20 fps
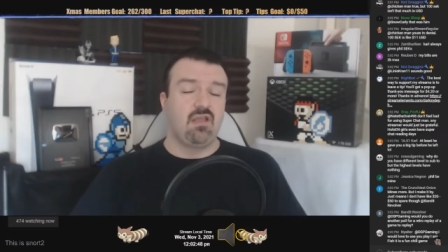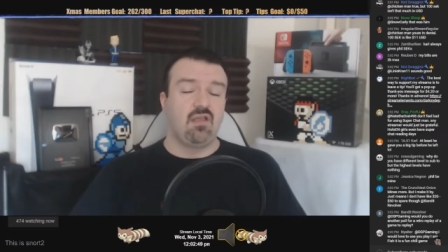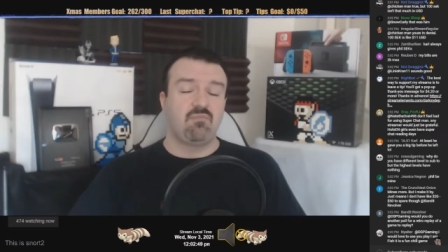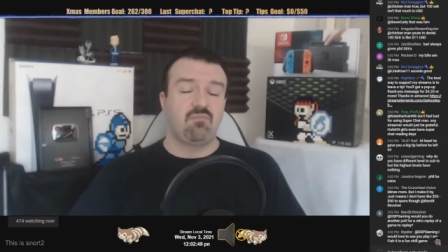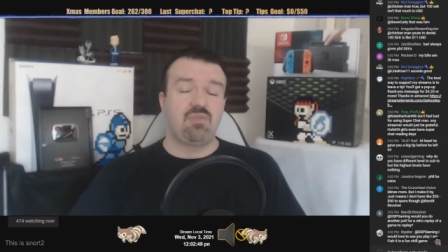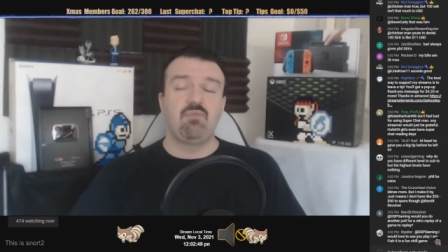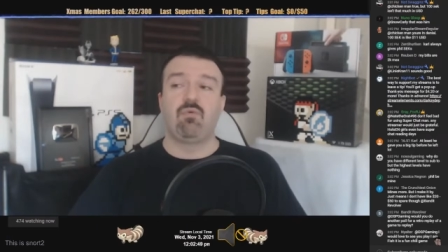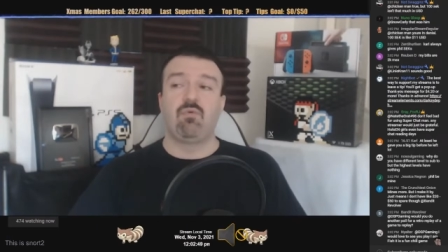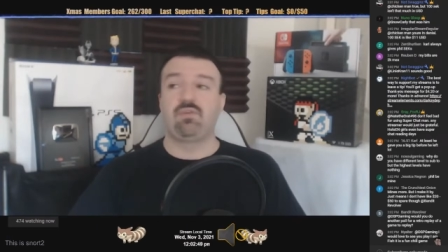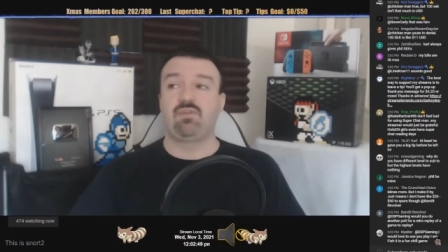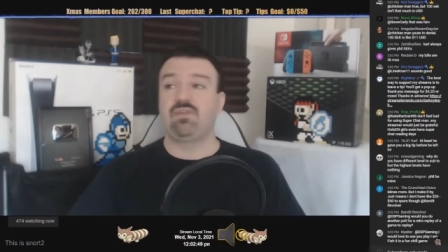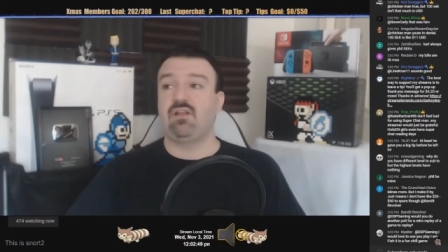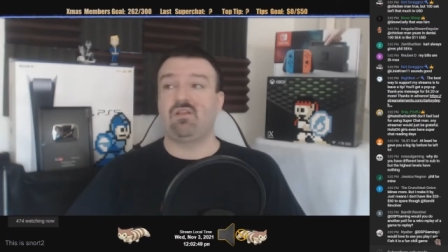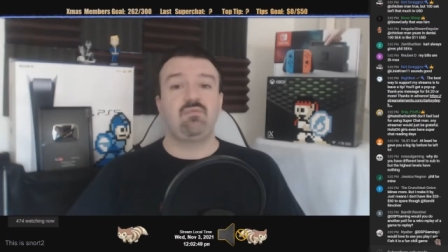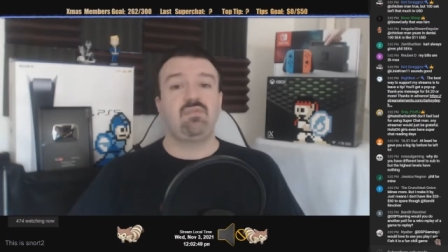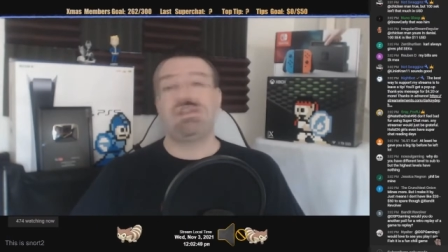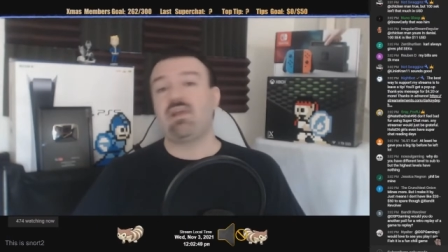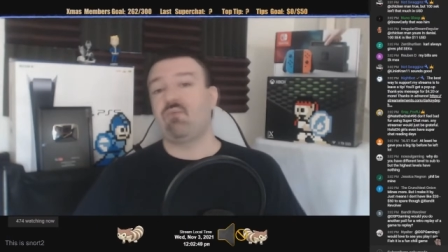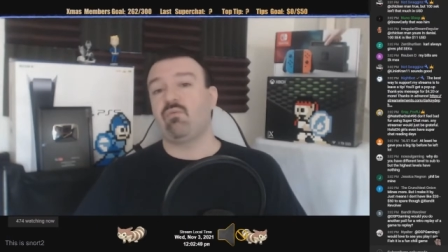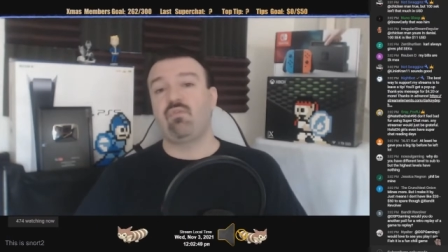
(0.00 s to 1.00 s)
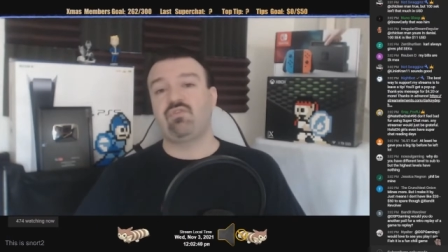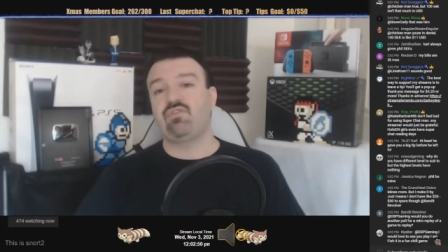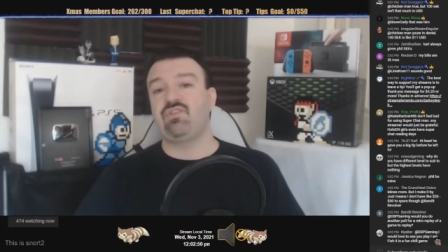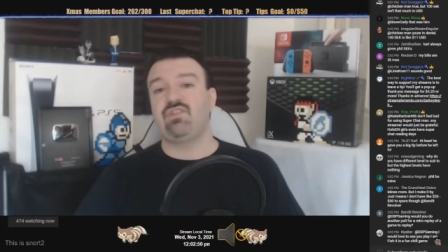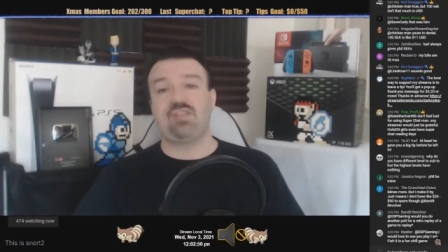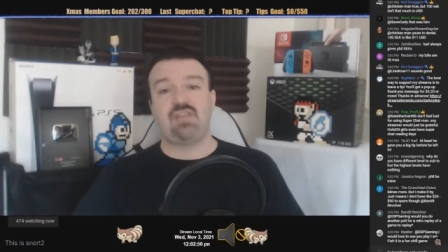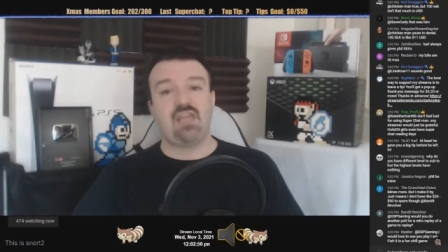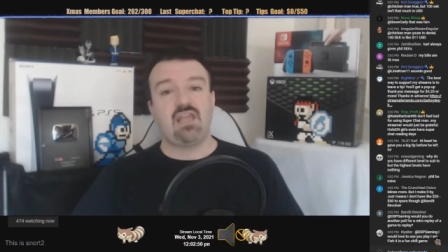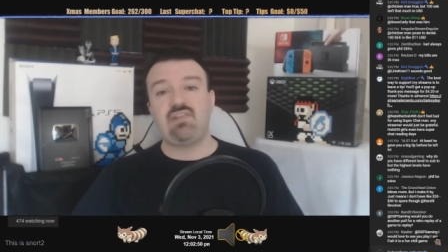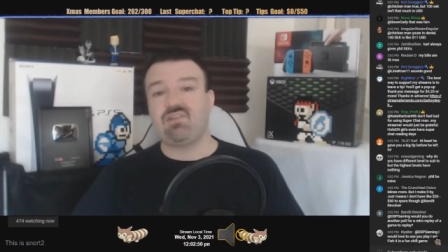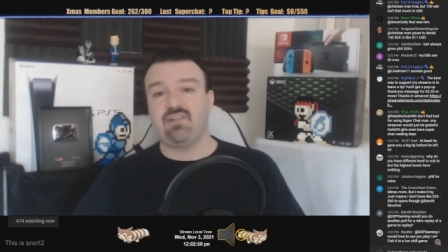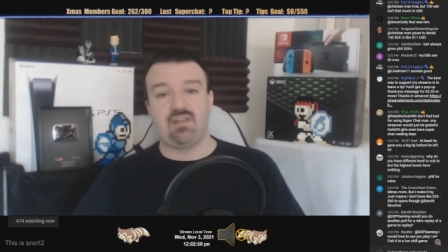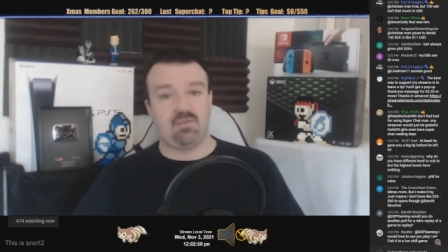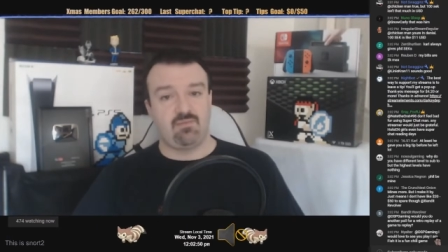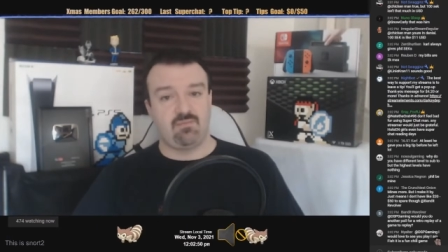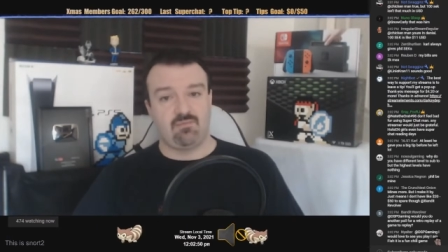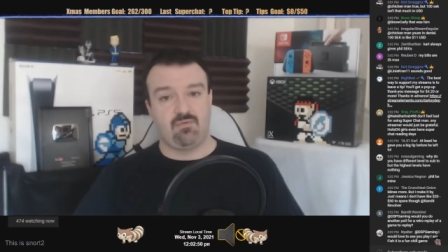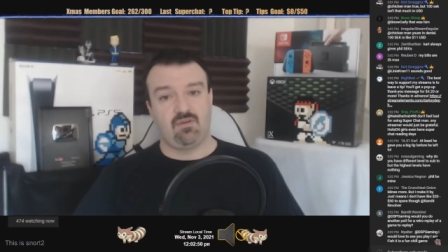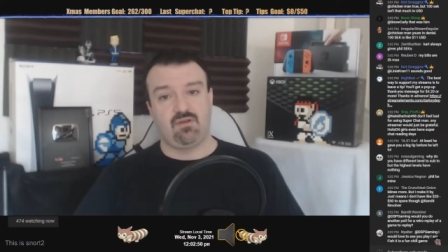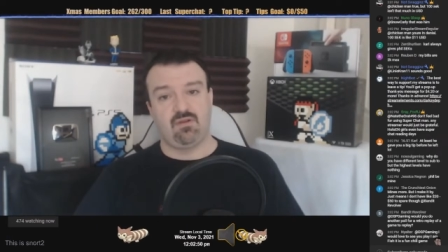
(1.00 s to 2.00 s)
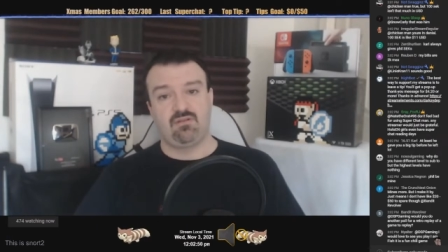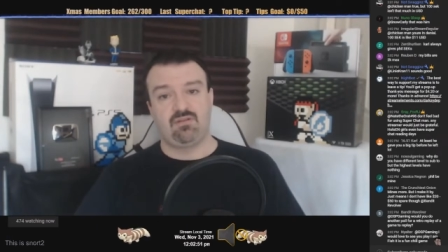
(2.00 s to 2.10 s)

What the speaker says: people were telling me that wasn't the case anymore.